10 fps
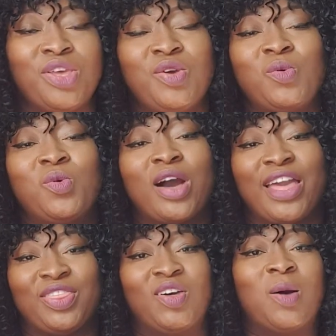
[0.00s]
you what i
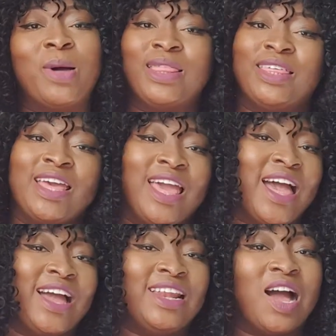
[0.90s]
thought about the
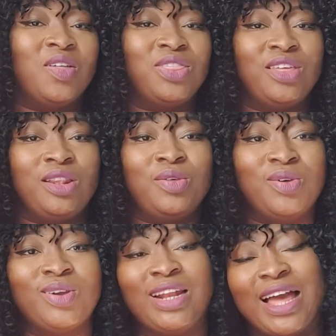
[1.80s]
hair and how they
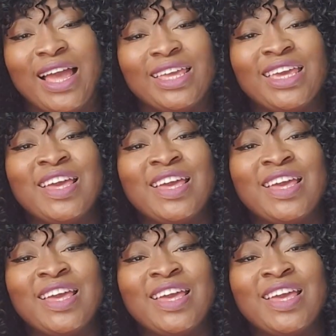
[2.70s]
look like